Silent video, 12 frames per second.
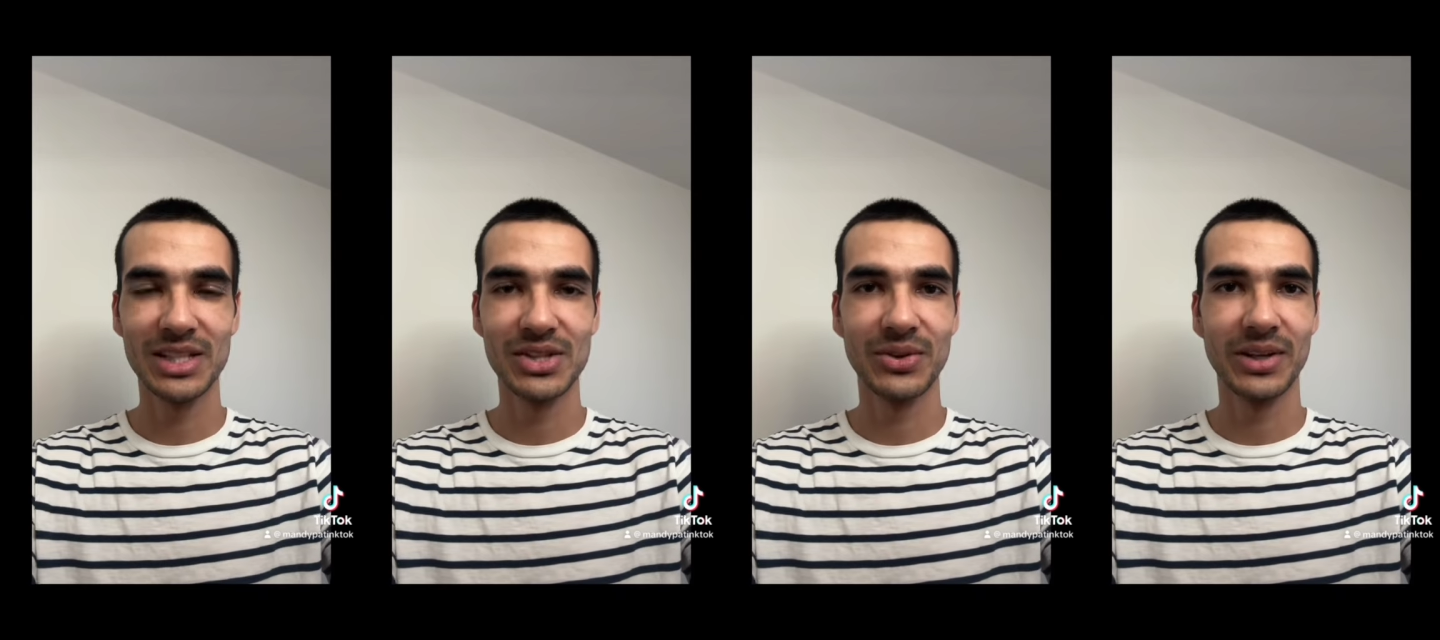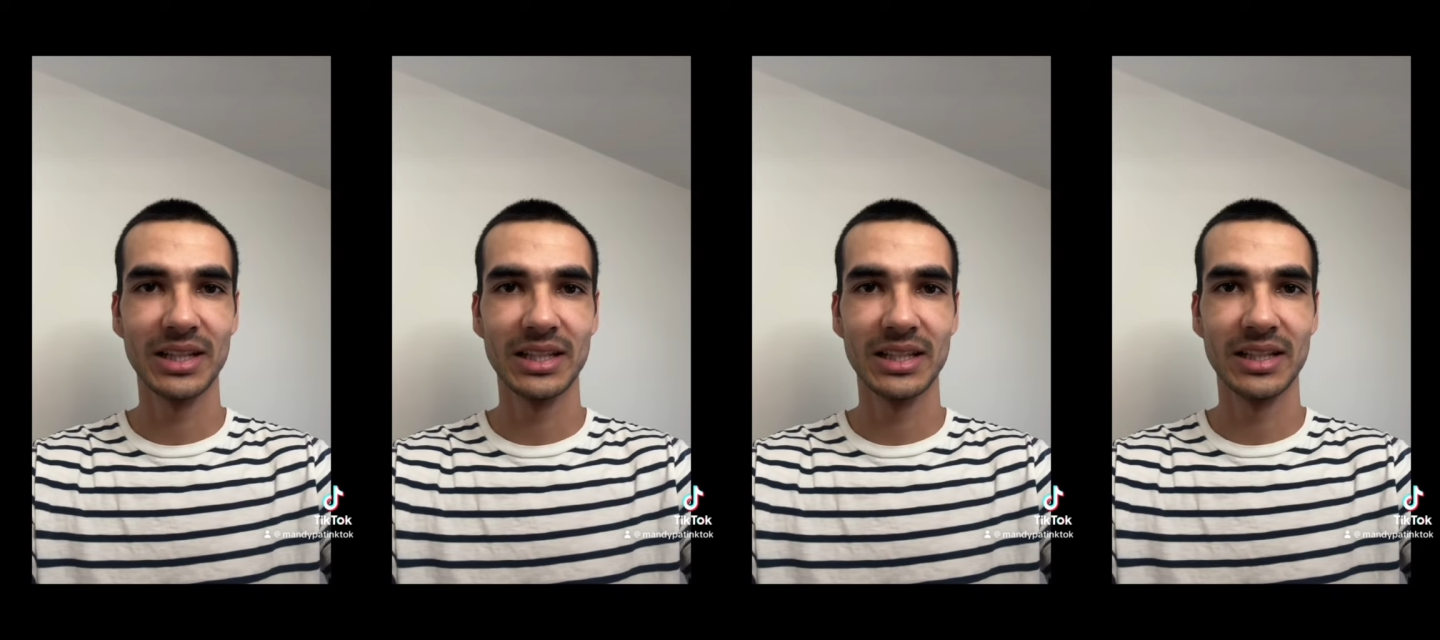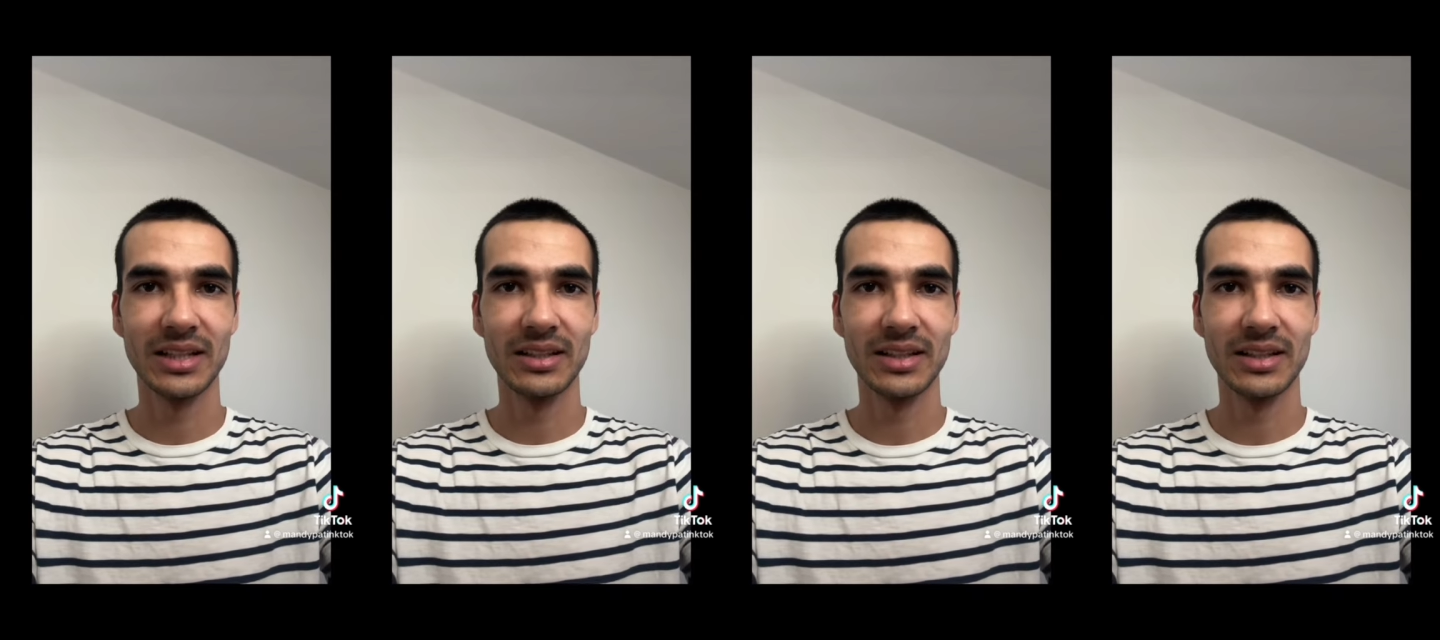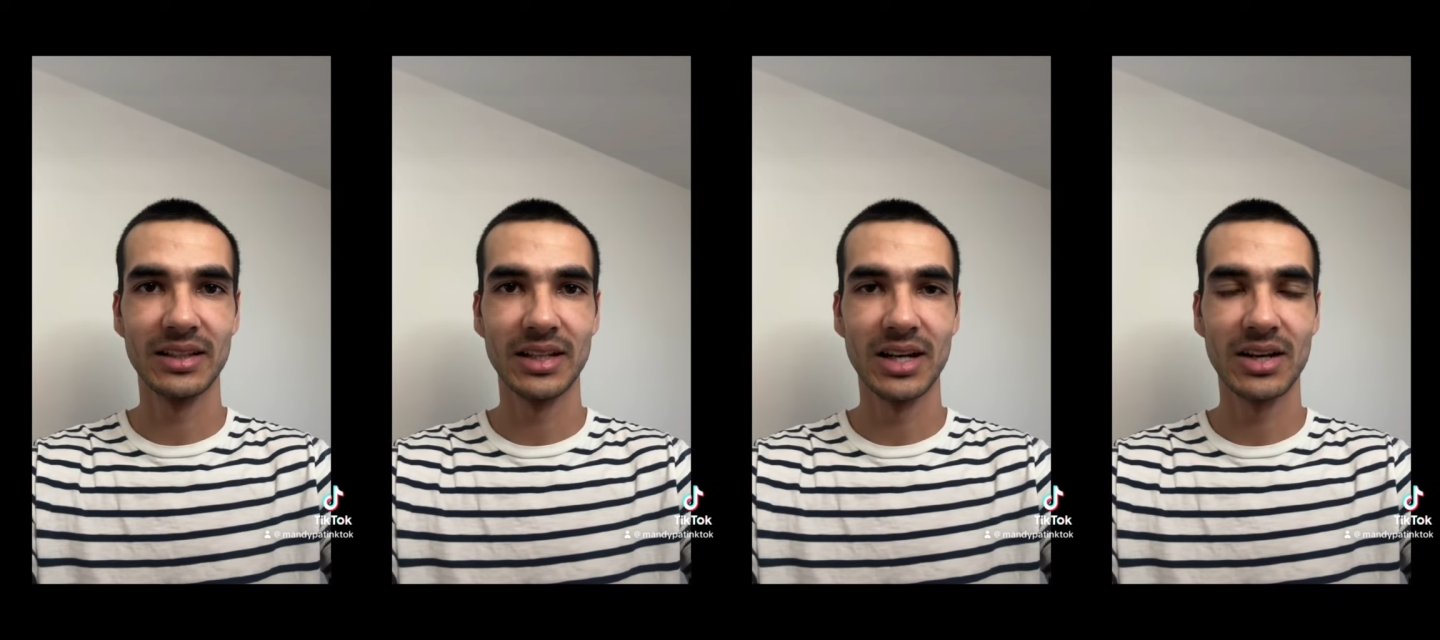during the, the,
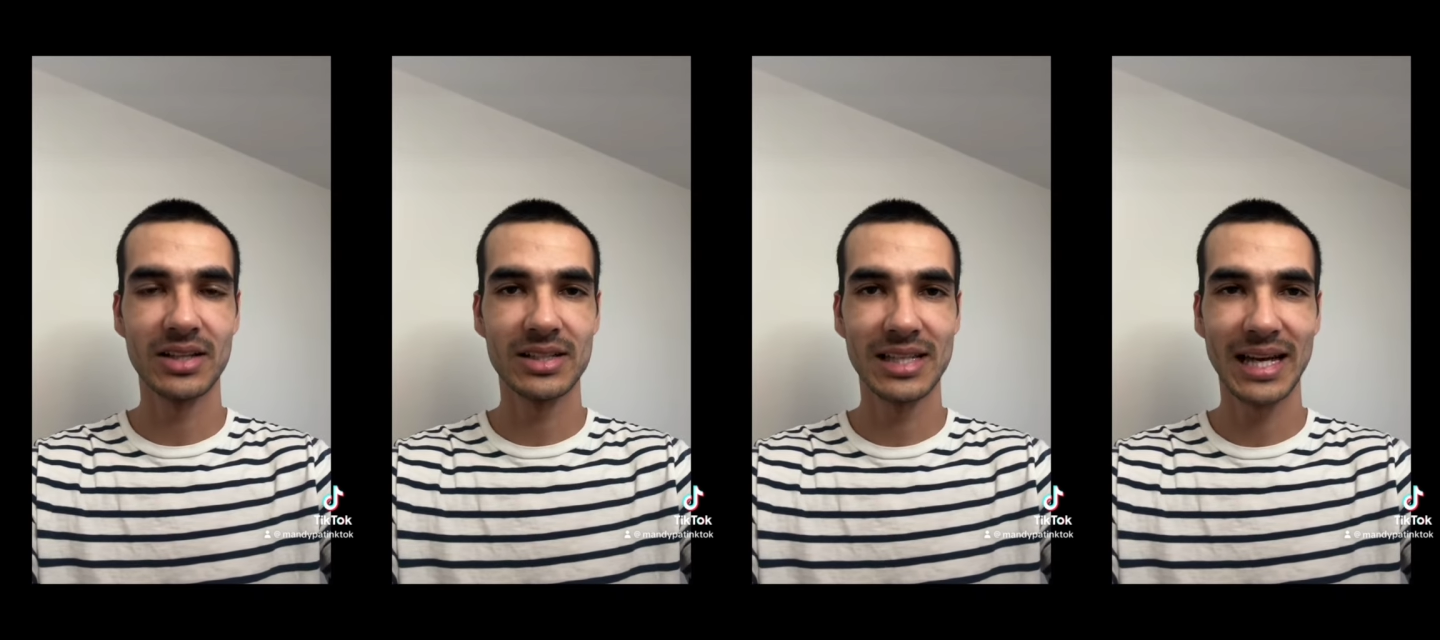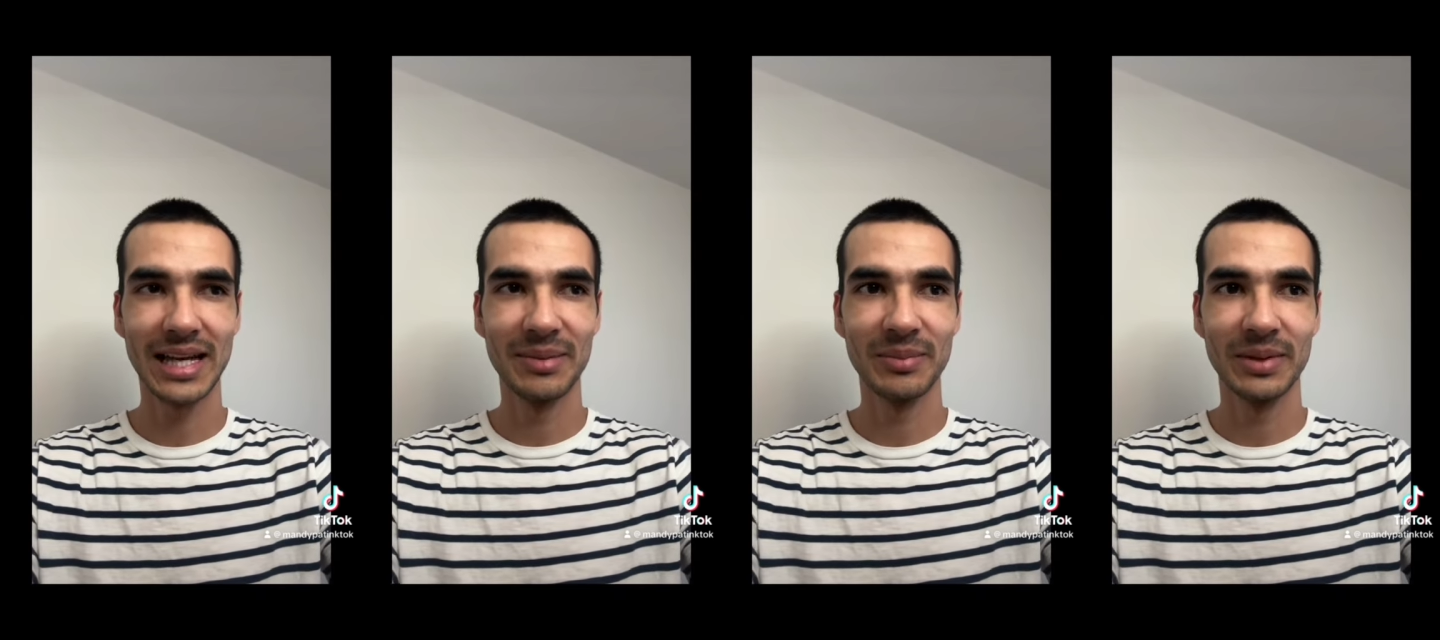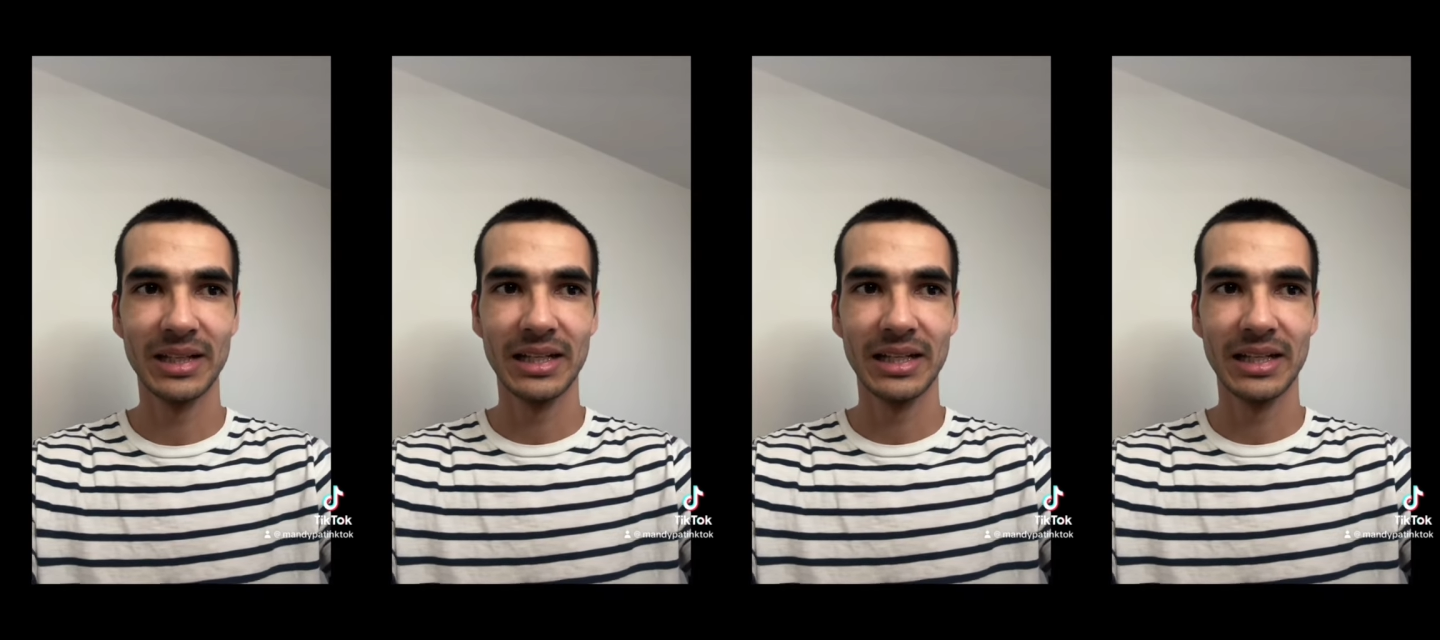the hard time.